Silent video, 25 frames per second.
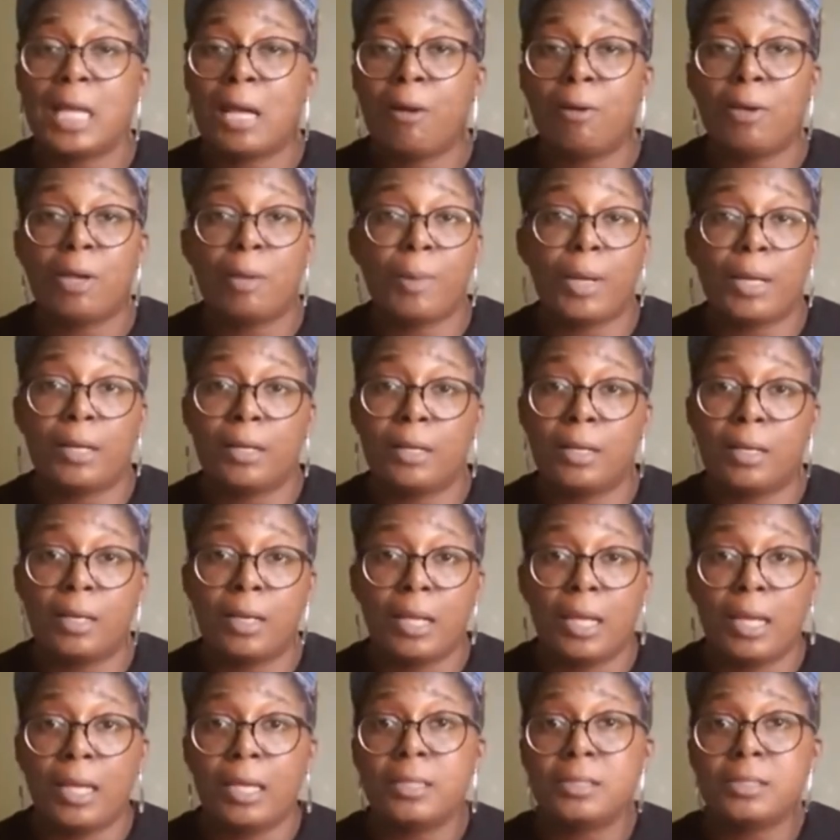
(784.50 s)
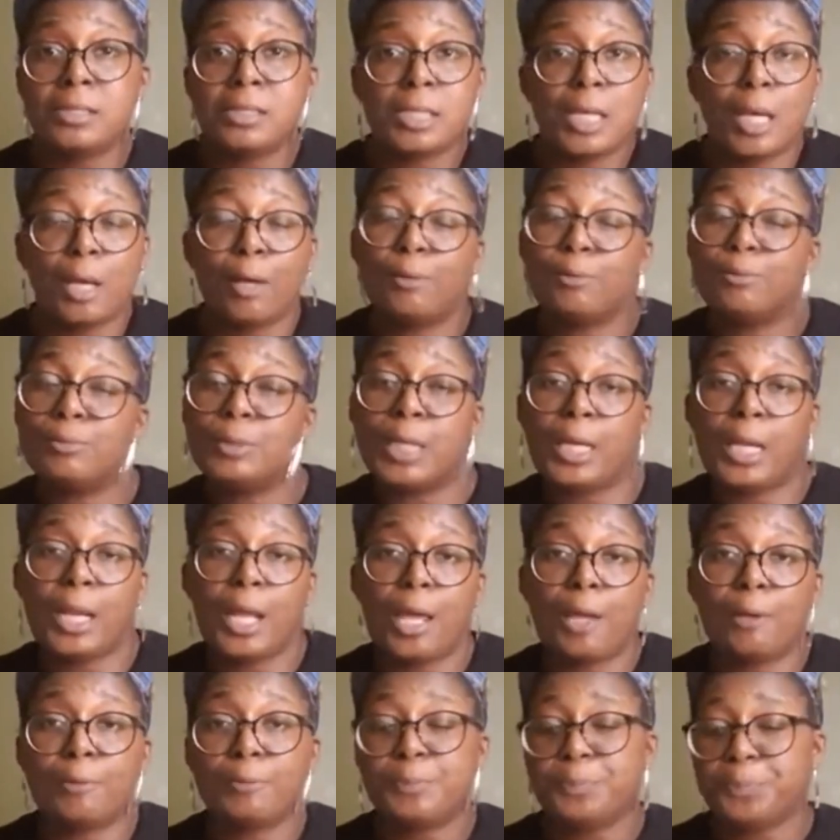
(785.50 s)
I don't care about none of that. So, you
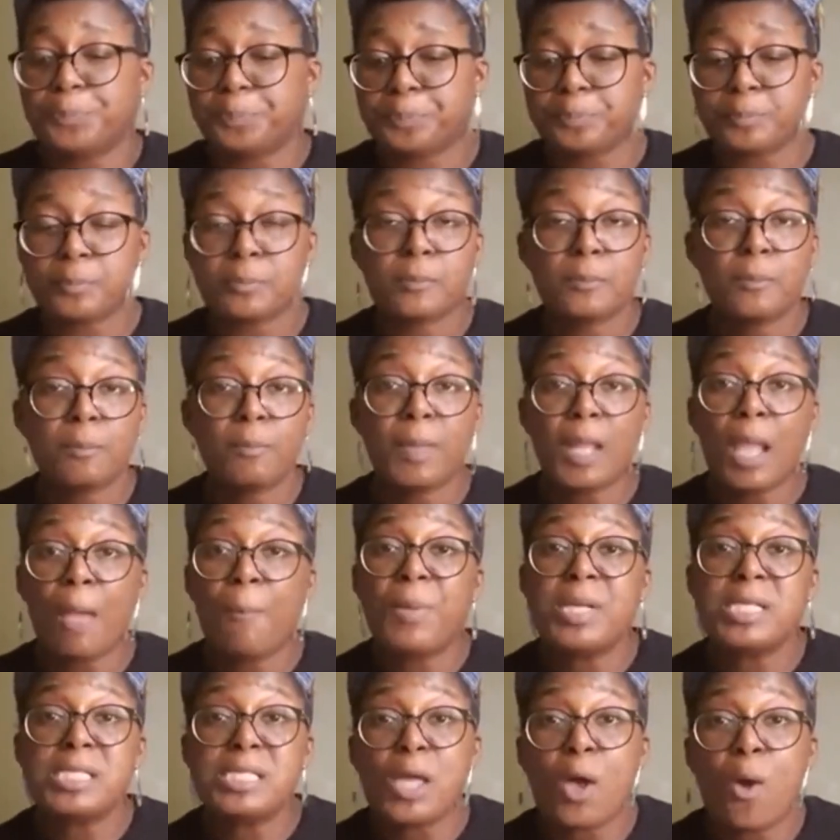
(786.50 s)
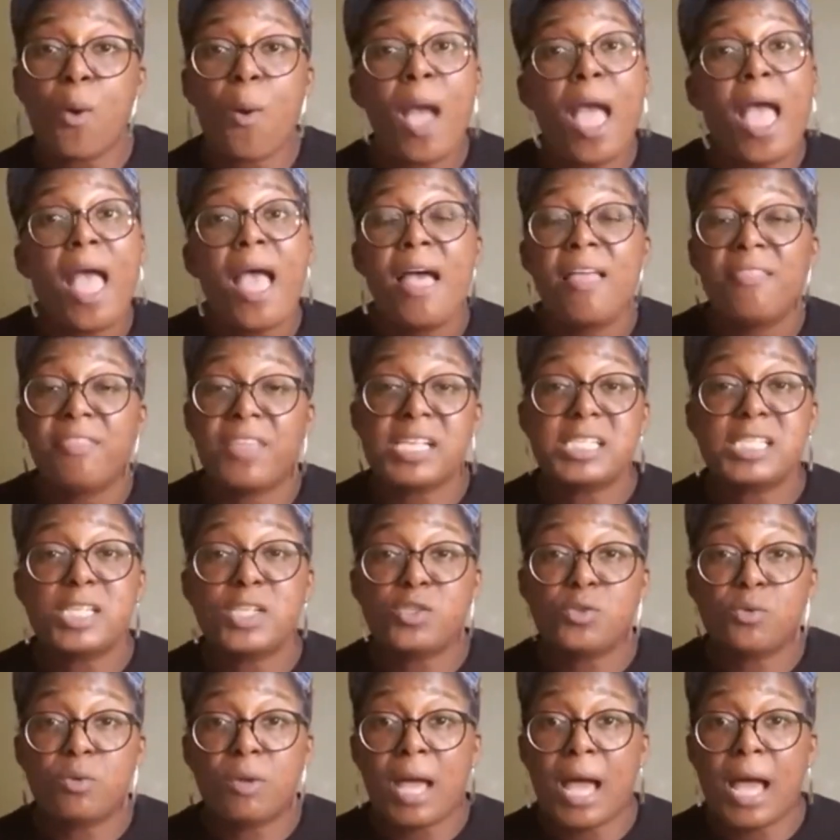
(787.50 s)
know. But so that's
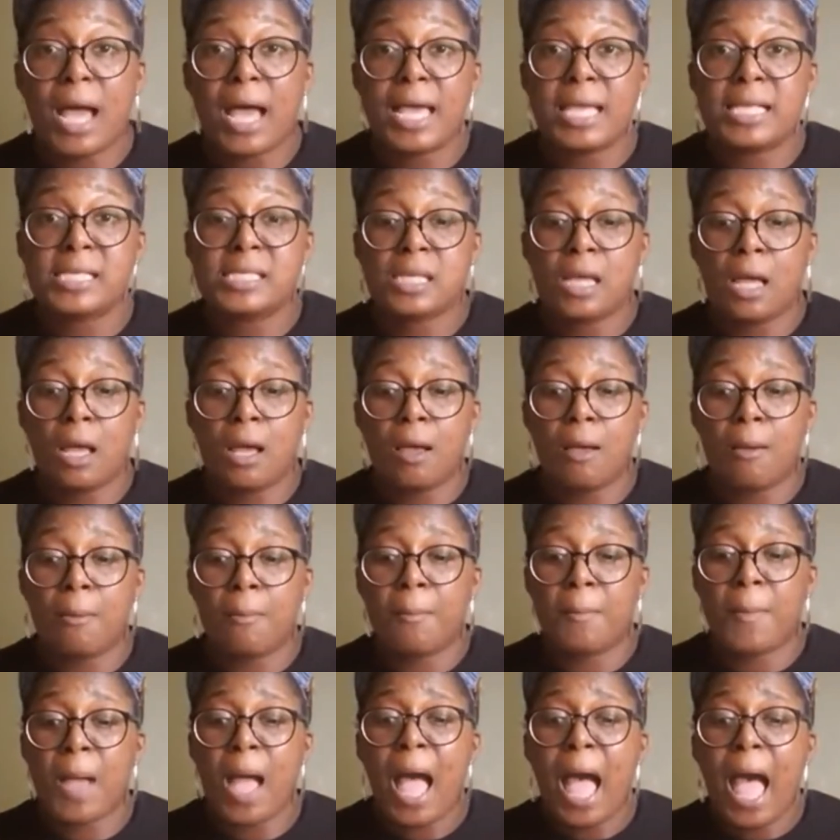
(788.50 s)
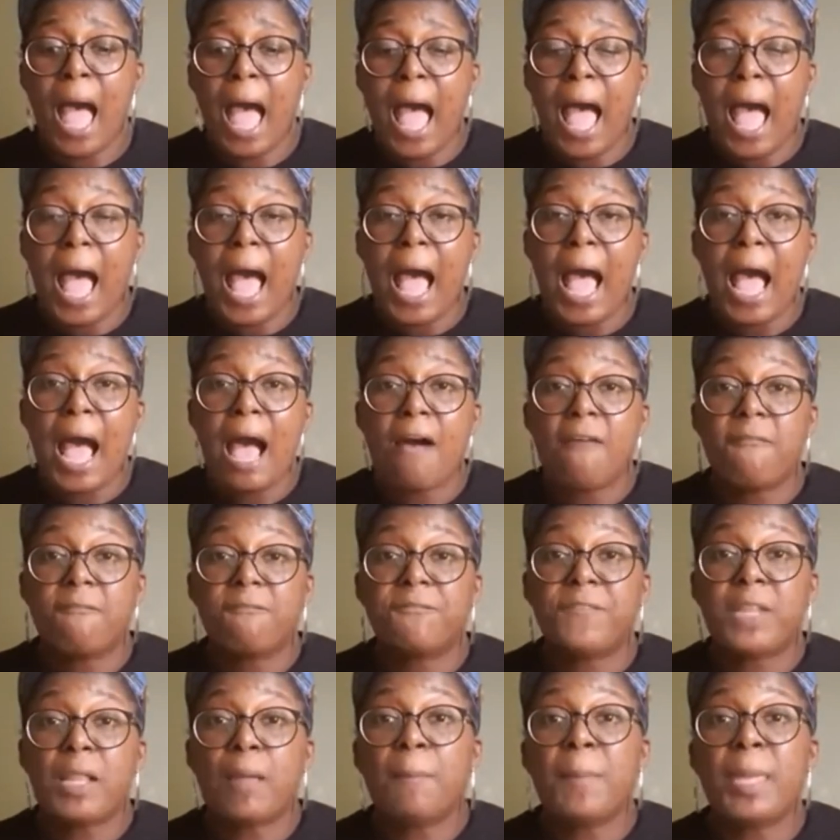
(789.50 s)
it, you guys. Um,
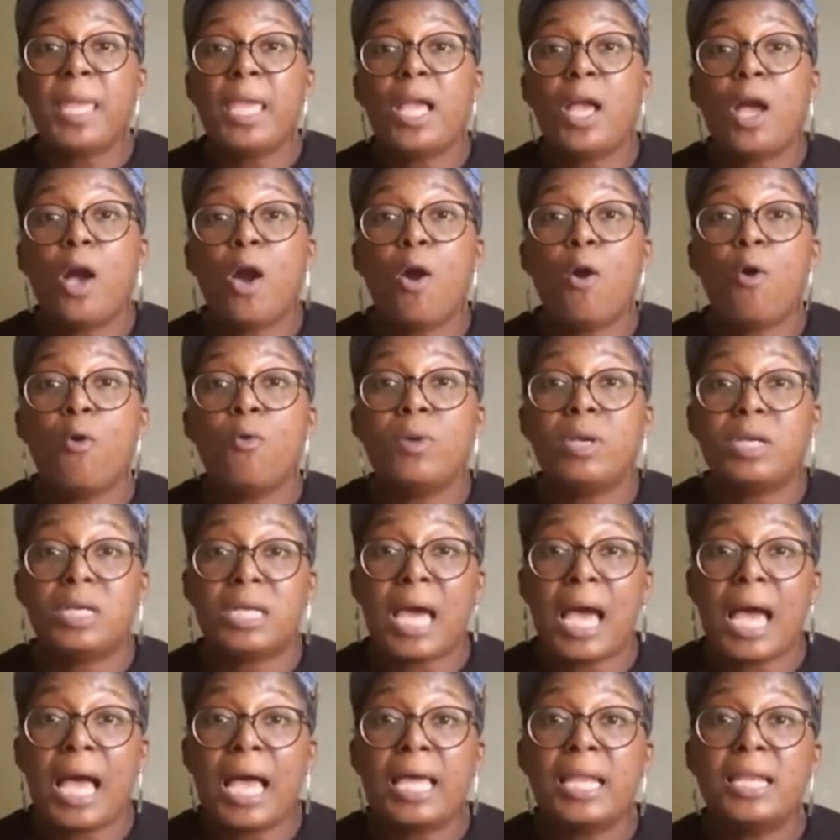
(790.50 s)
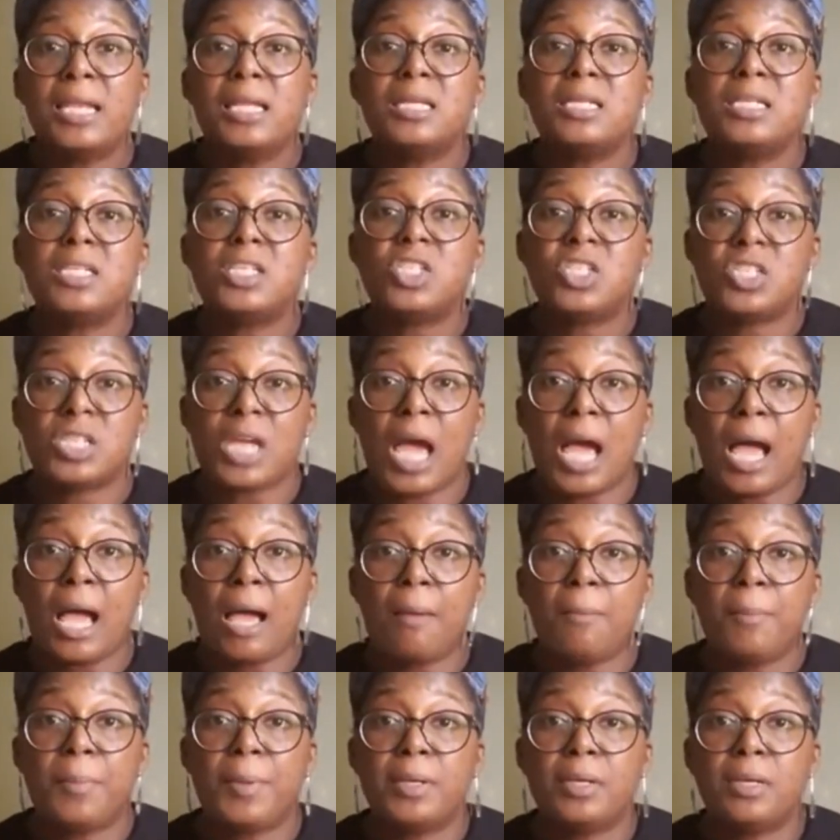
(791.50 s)

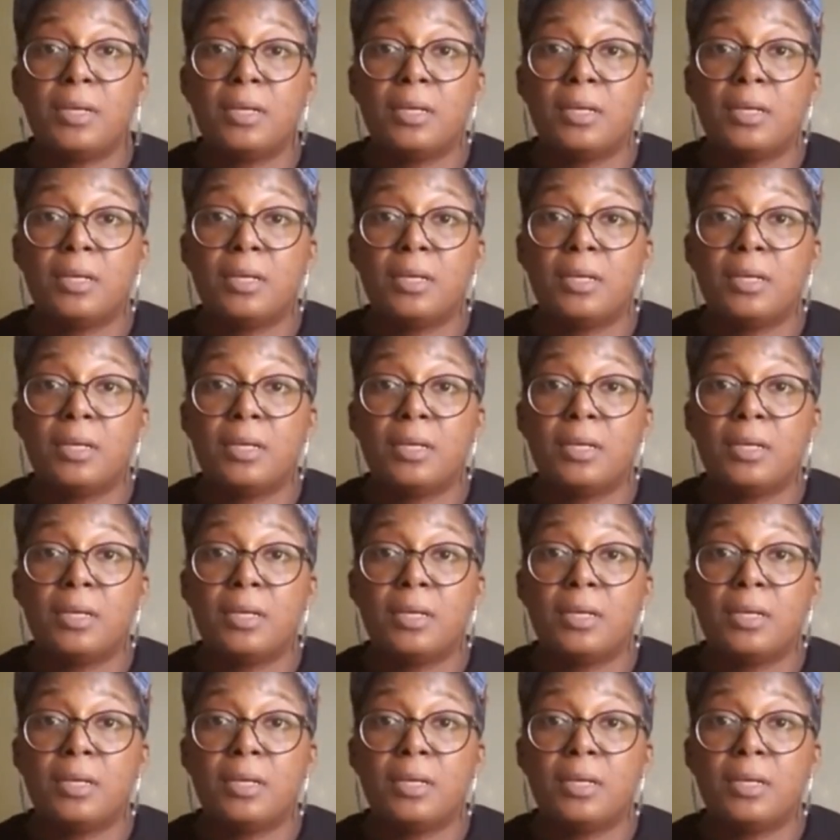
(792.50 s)
Flamingo.shop